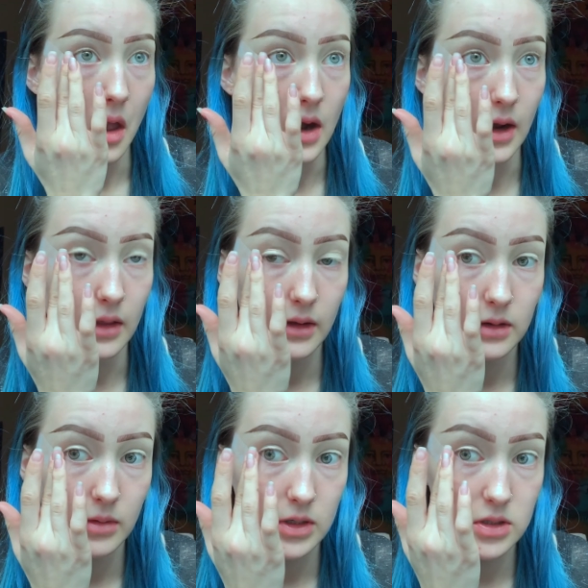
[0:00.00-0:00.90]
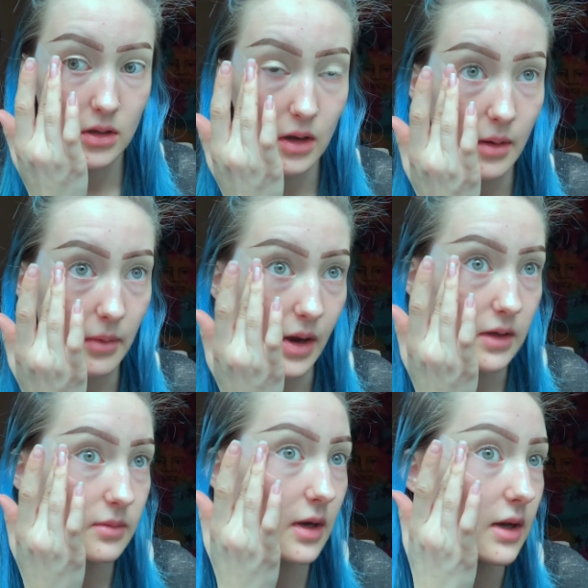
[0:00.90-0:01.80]
And I like to make sure that I
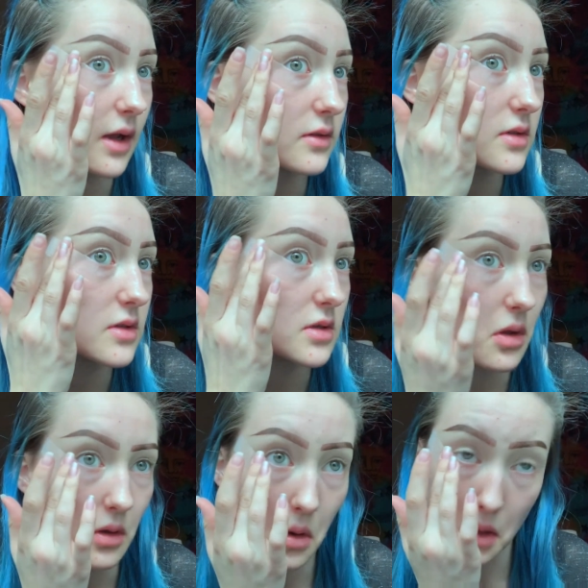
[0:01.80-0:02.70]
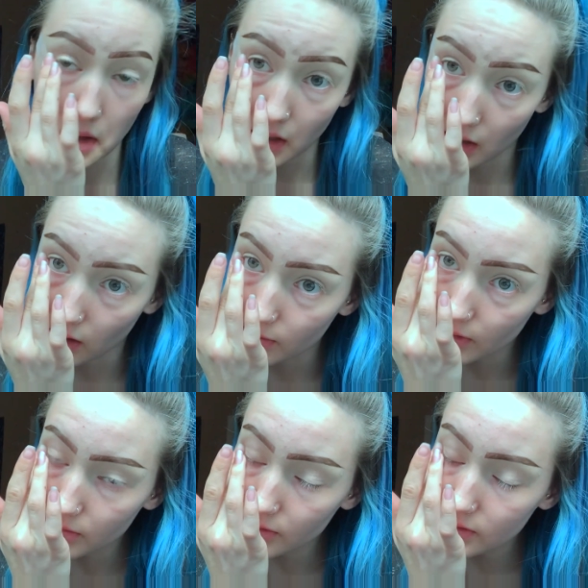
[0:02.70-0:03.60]
press mine down so there's no little like air
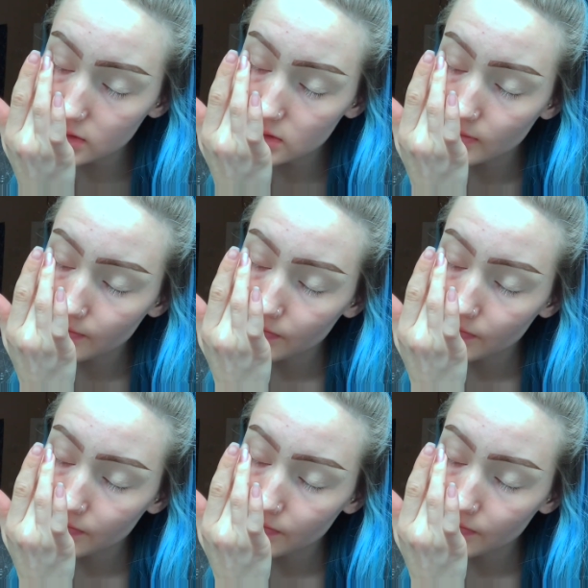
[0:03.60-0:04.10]
bubbles,